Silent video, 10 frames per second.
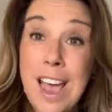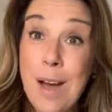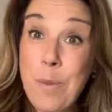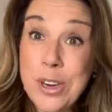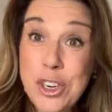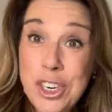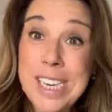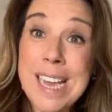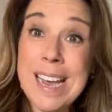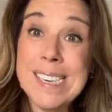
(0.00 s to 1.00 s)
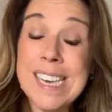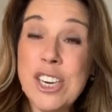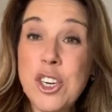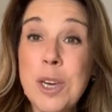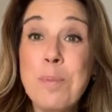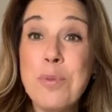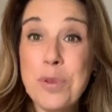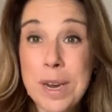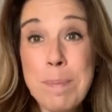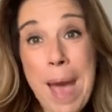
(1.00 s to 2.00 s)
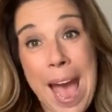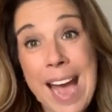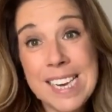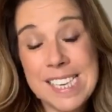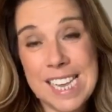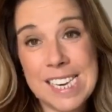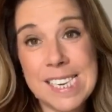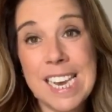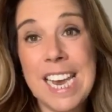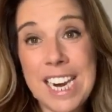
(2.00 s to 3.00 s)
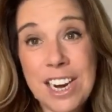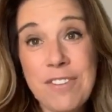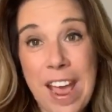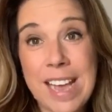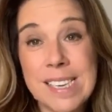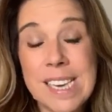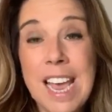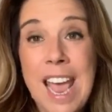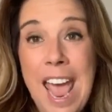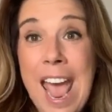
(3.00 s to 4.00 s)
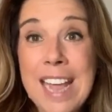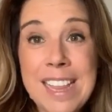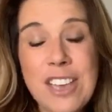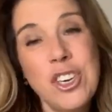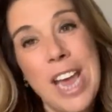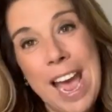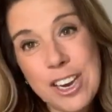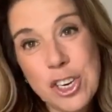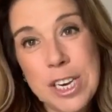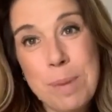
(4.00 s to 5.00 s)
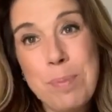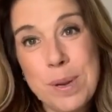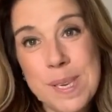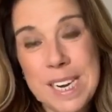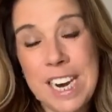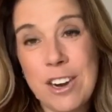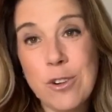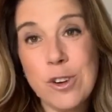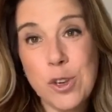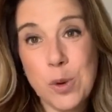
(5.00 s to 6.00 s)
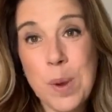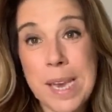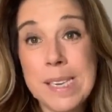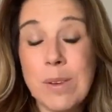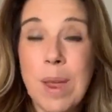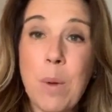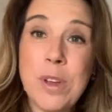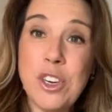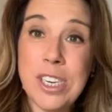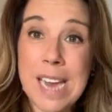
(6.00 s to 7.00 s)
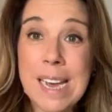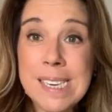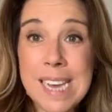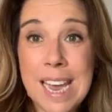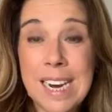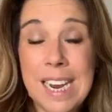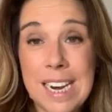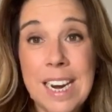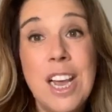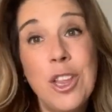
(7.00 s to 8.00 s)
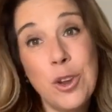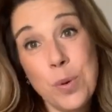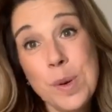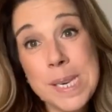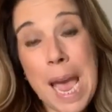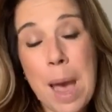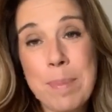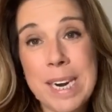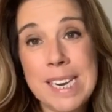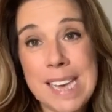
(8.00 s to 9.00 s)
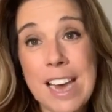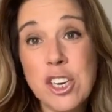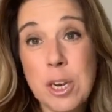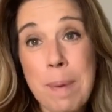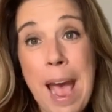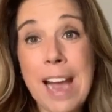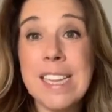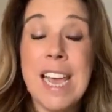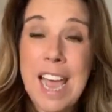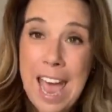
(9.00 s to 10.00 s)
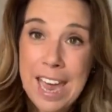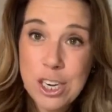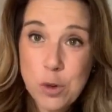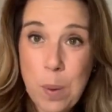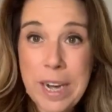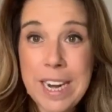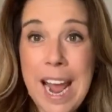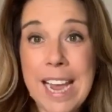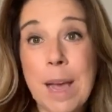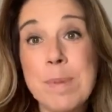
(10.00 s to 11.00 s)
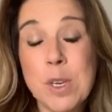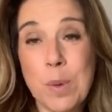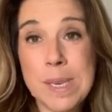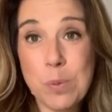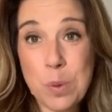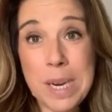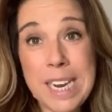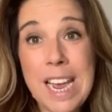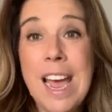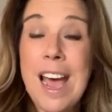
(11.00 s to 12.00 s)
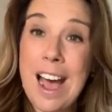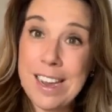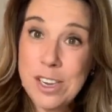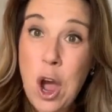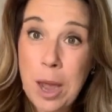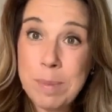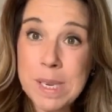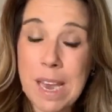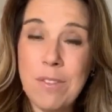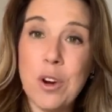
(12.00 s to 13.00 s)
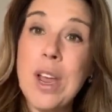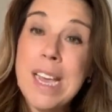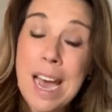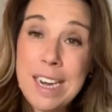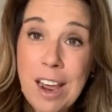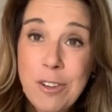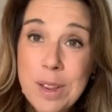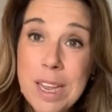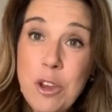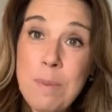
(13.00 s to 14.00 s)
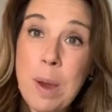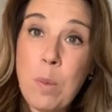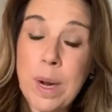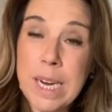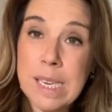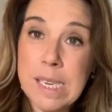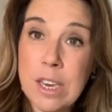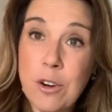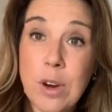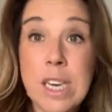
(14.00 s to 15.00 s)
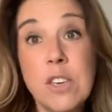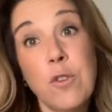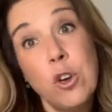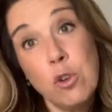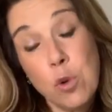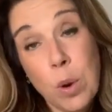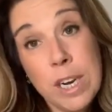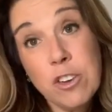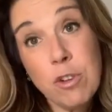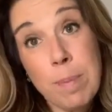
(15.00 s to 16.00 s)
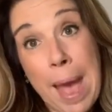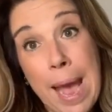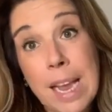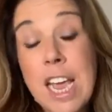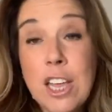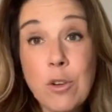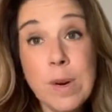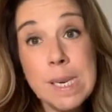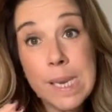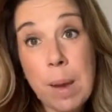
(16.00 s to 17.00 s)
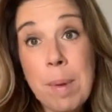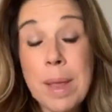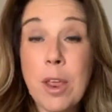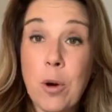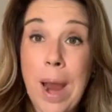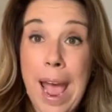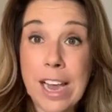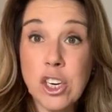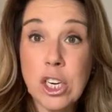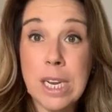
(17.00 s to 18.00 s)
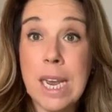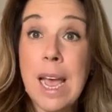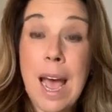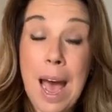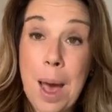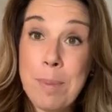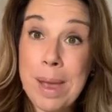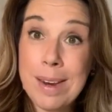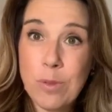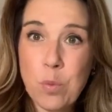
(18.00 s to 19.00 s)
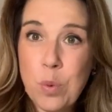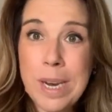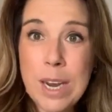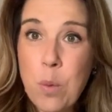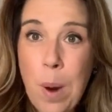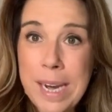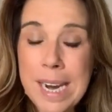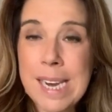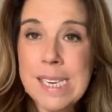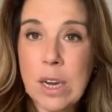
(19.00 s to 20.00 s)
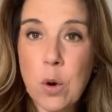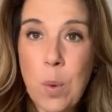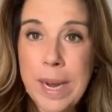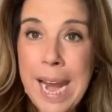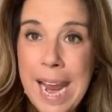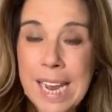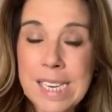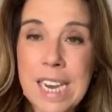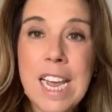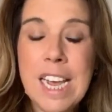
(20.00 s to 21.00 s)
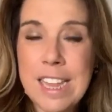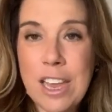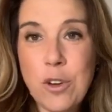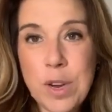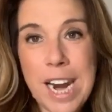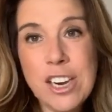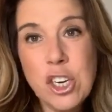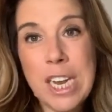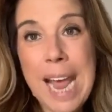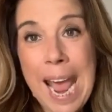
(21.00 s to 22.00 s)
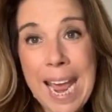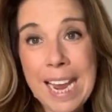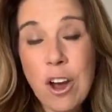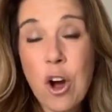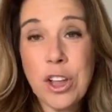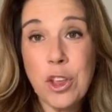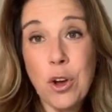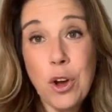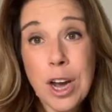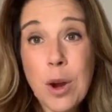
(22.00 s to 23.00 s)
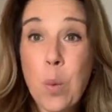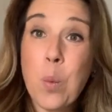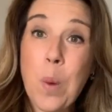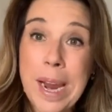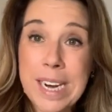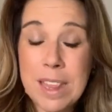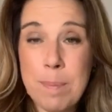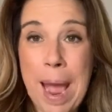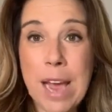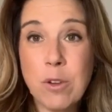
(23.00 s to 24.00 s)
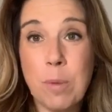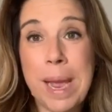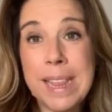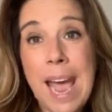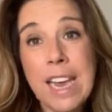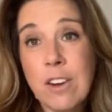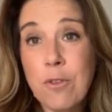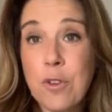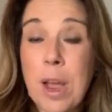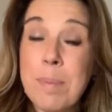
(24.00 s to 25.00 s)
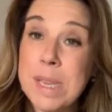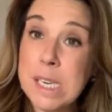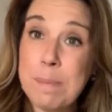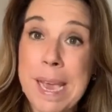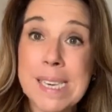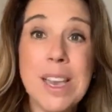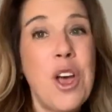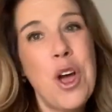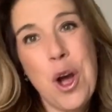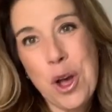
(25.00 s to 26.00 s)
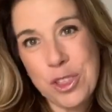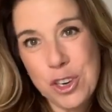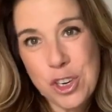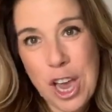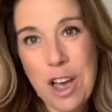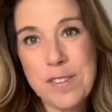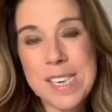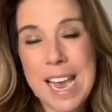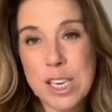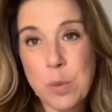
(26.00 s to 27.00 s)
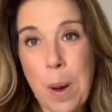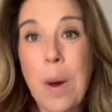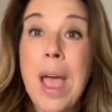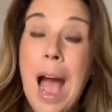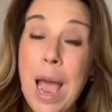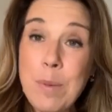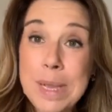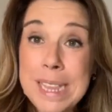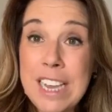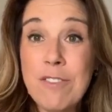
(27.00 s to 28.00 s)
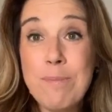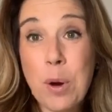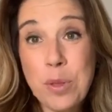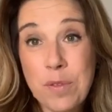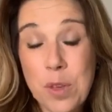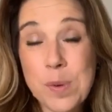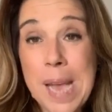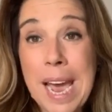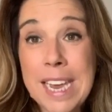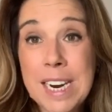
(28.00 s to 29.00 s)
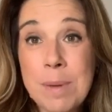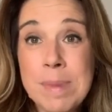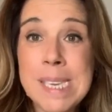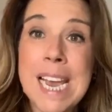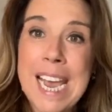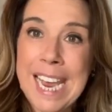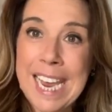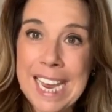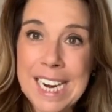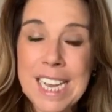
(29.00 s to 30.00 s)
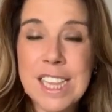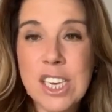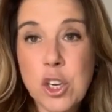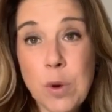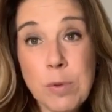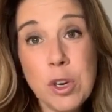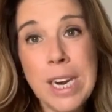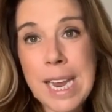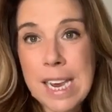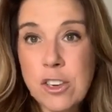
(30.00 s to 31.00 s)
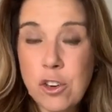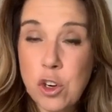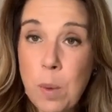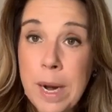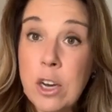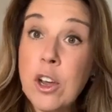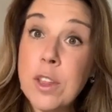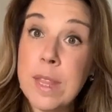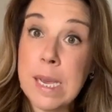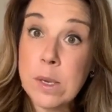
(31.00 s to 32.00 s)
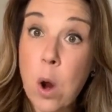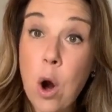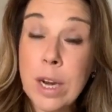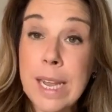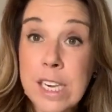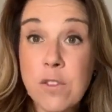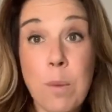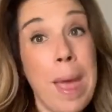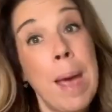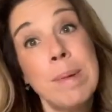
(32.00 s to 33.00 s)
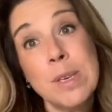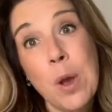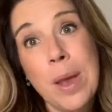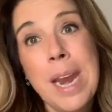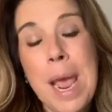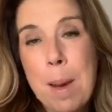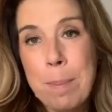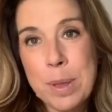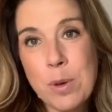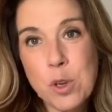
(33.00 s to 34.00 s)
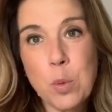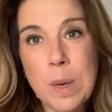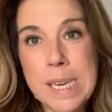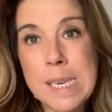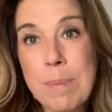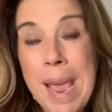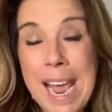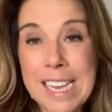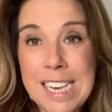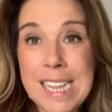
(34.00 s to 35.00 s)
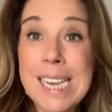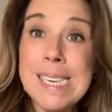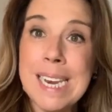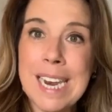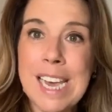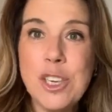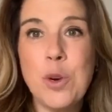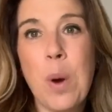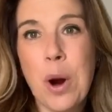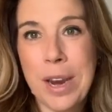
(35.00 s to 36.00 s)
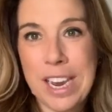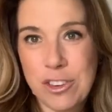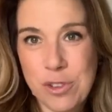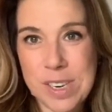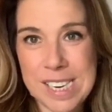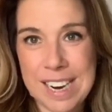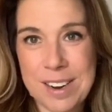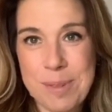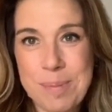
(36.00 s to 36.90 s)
What she does is she pre-packs this in advance, and then she actually puts it in her suitcase so that when she does get in the cruise cabin, it's actually packed and it's ready to hang up. So it's really a time saver. Another thing you might want to consider is for your toiletry bag, there are some that are actually really quite nice and quite handy that you can actually hang on the hook right in the bathroom, and that can free up the space on the shelves as well. I will leave both of those items in the description in case you do want to look. These are links from Amazon, but those are really some handy things in case you are interested.